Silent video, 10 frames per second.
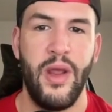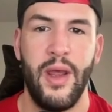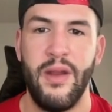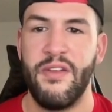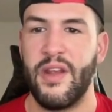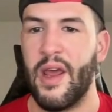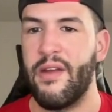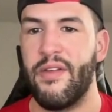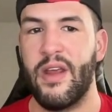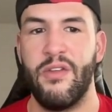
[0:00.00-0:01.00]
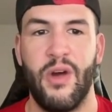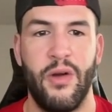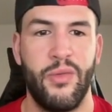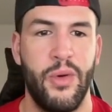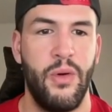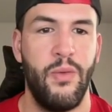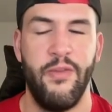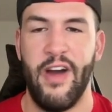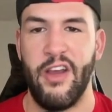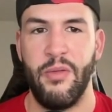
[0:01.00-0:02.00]
Yin as a kind of like a dart throw
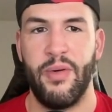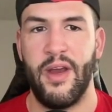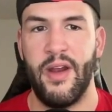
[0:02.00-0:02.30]
value play